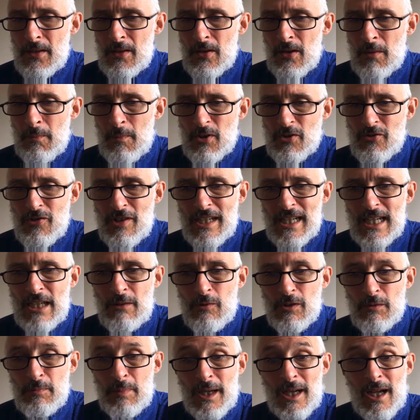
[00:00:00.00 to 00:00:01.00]
My drinking
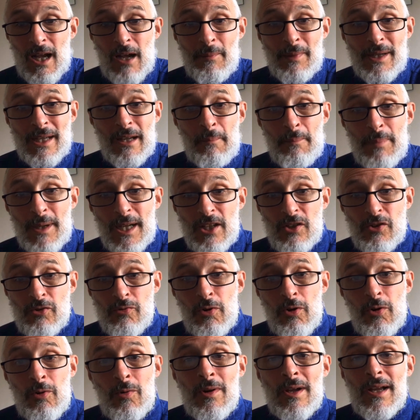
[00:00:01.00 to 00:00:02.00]
was becoming
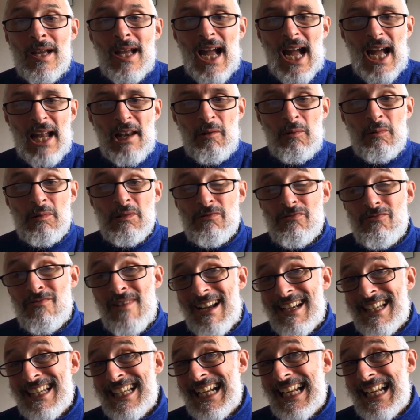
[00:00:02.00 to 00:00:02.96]
habitual and I was running